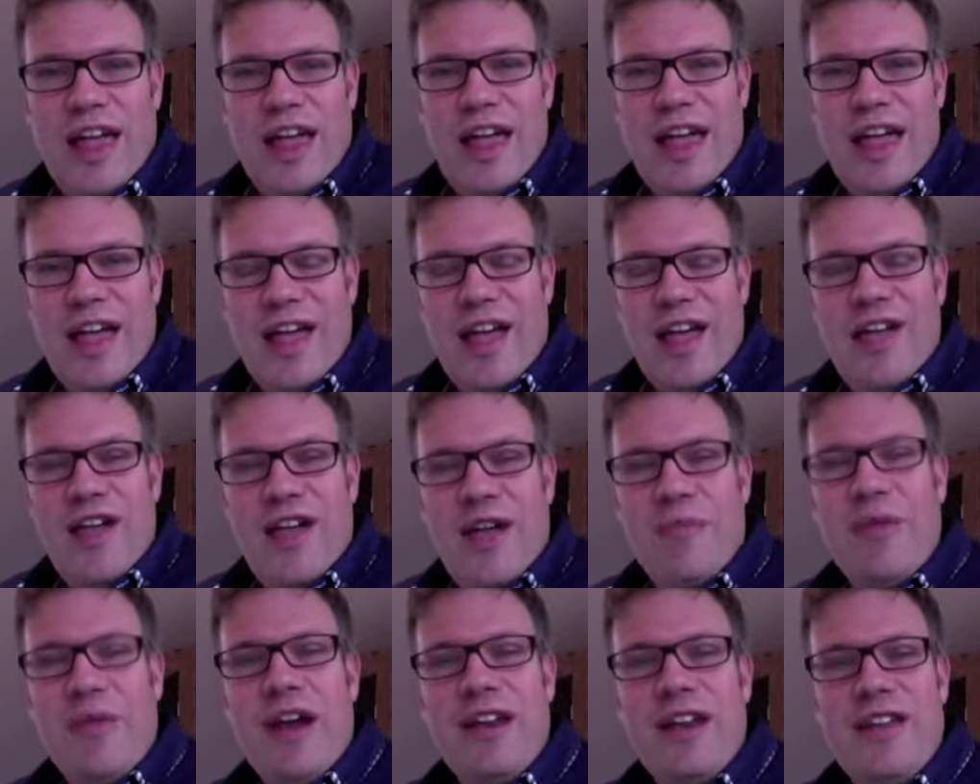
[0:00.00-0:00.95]
I
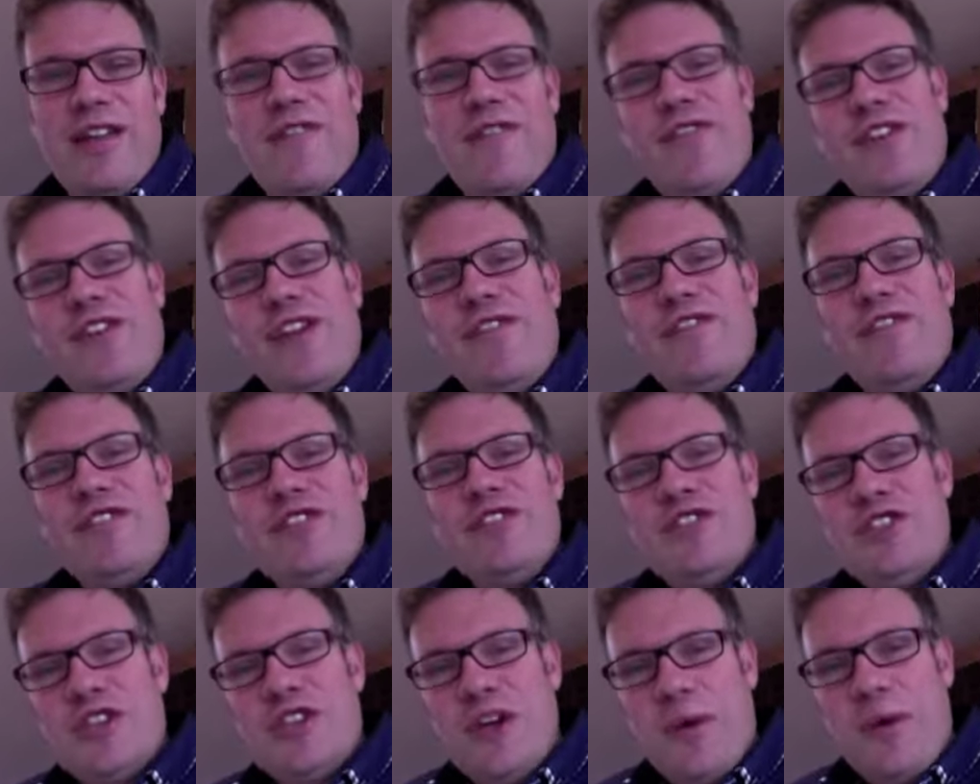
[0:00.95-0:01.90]
might have given
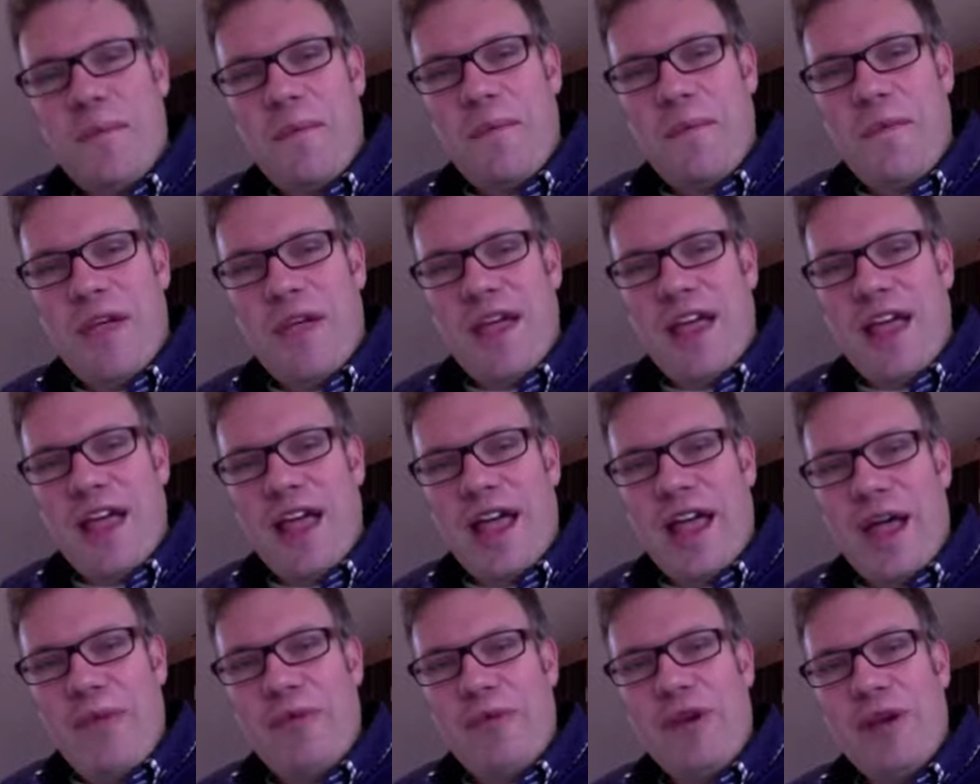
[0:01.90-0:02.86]
some,
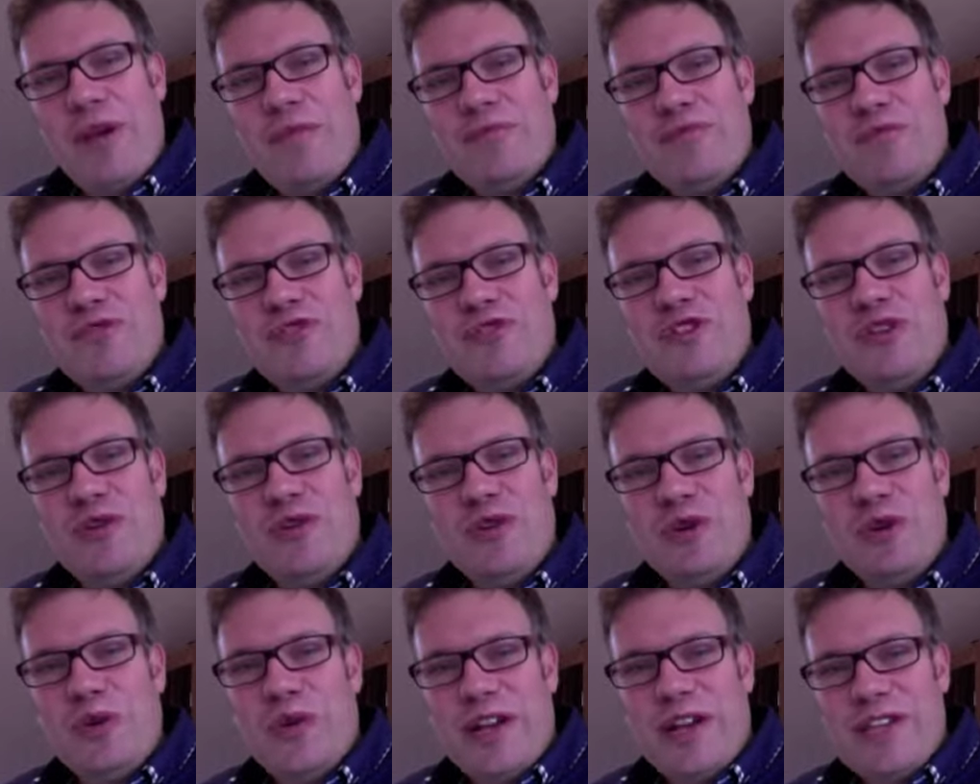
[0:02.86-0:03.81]
but I'm still on
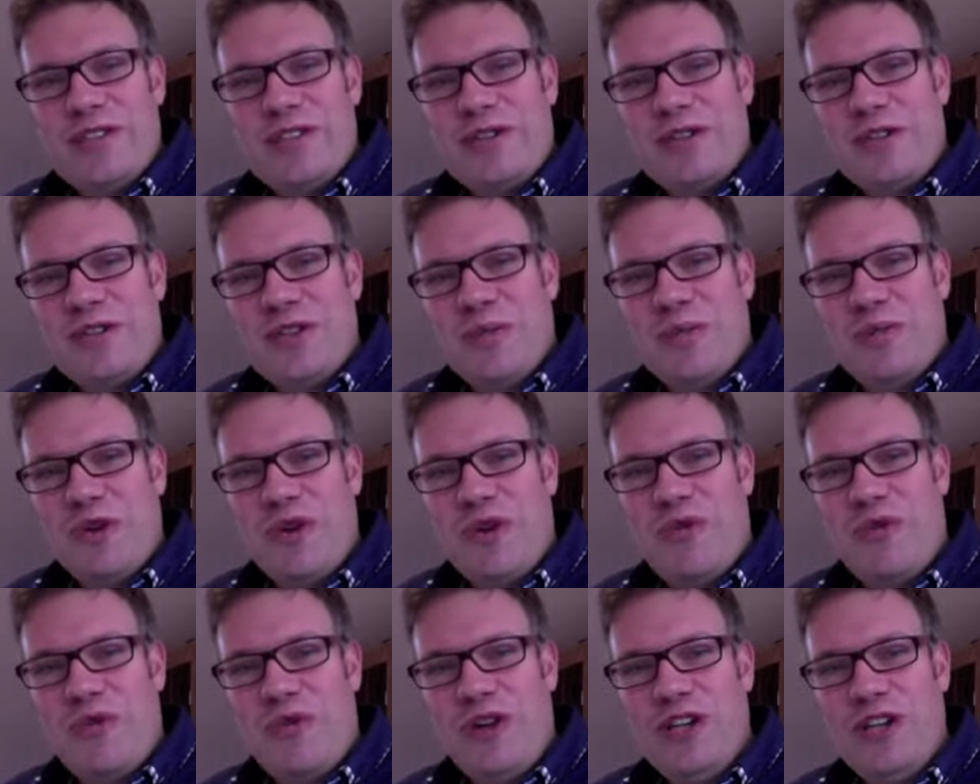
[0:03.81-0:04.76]
a quest, because I'm
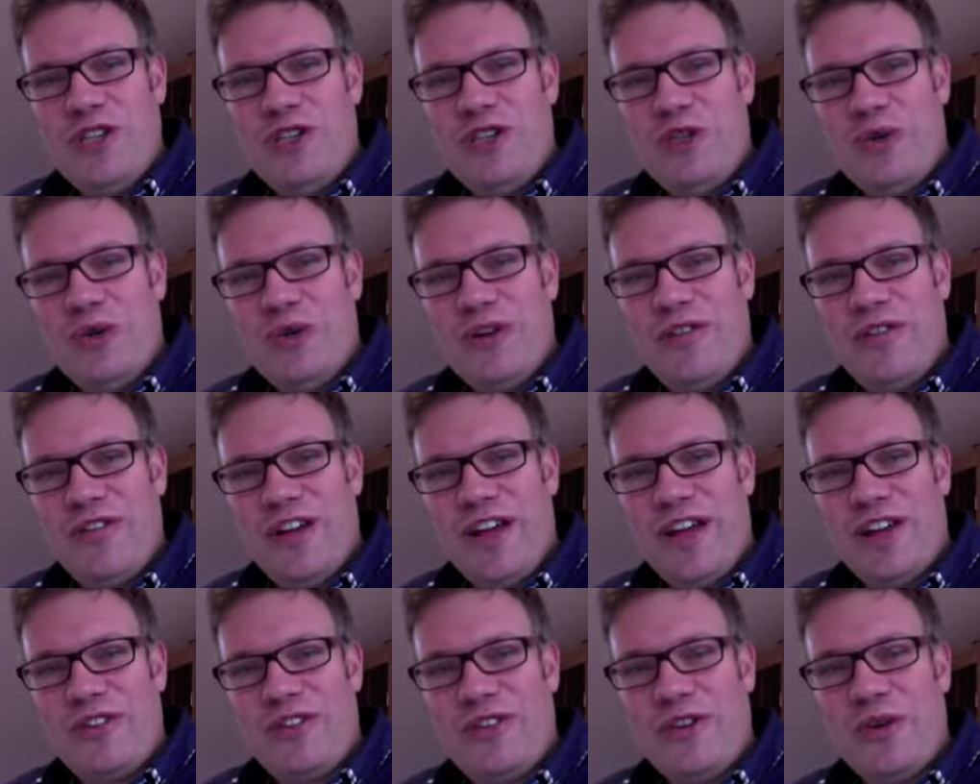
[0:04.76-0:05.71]
not really sure if I
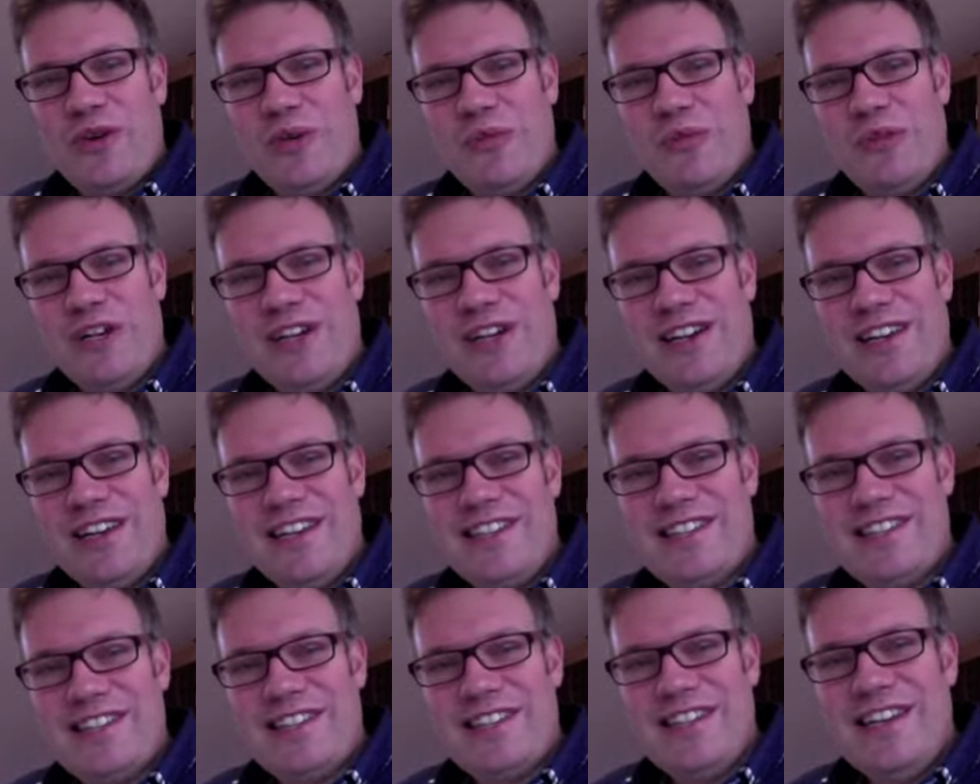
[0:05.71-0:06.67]
got the complete
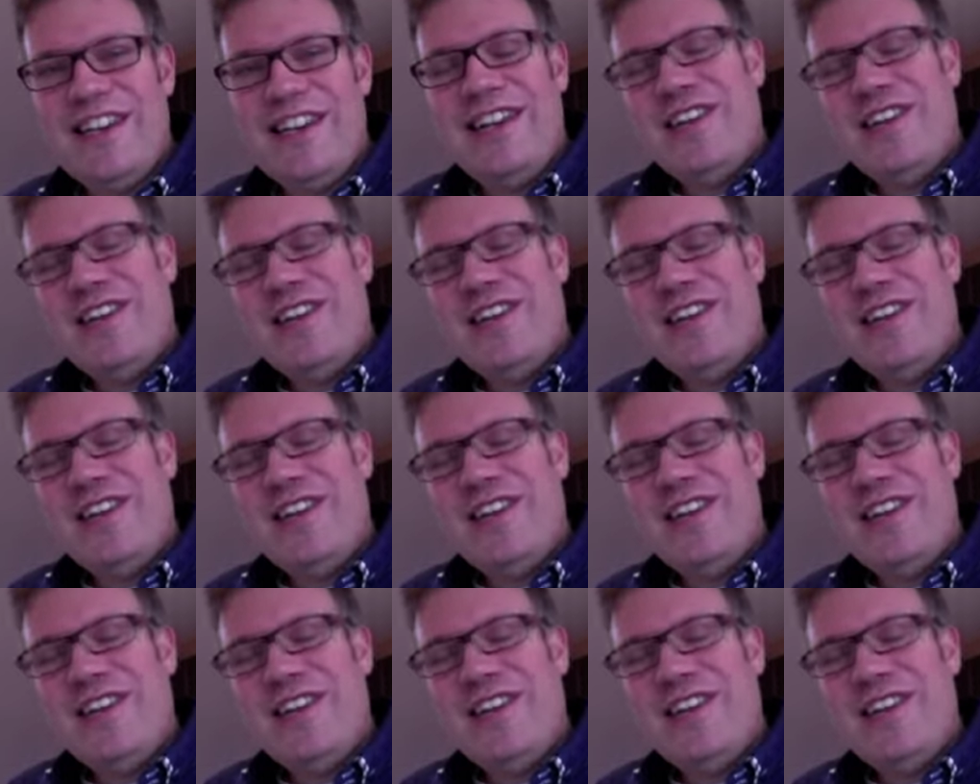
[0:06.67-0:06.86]
list.